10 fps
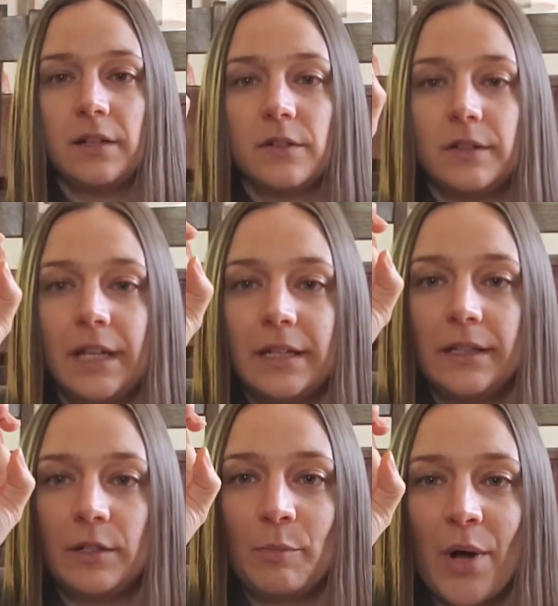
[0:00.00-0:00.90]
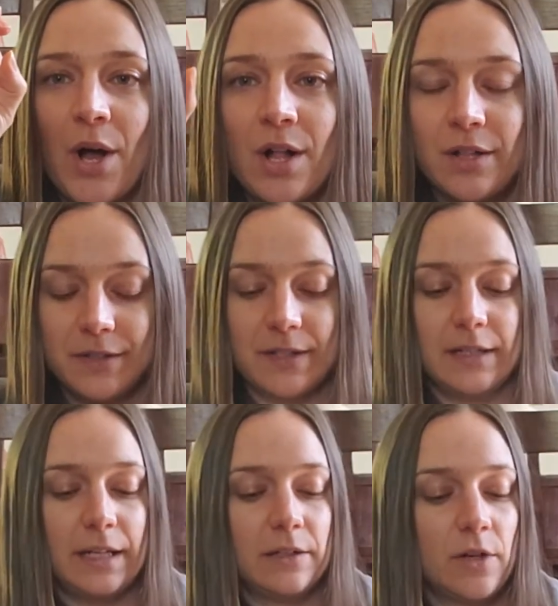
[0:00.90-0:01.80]
They're like little balls,
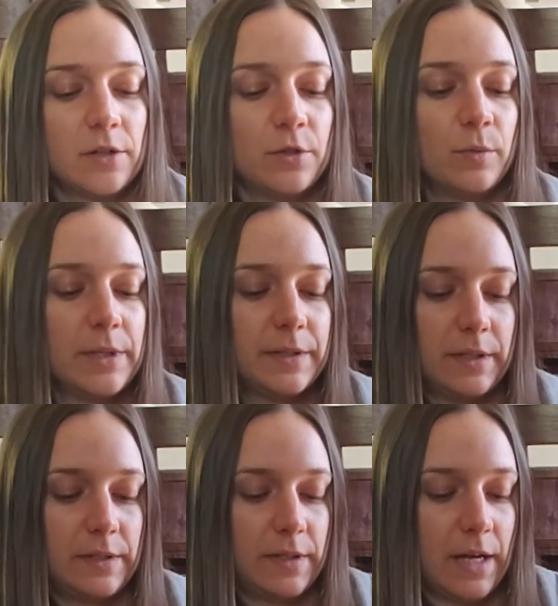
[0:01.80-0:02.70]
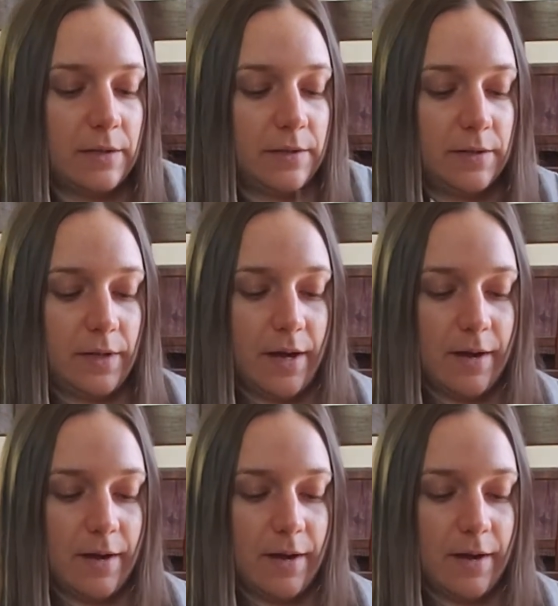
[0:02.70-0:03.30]
and like Dr. Wilson says,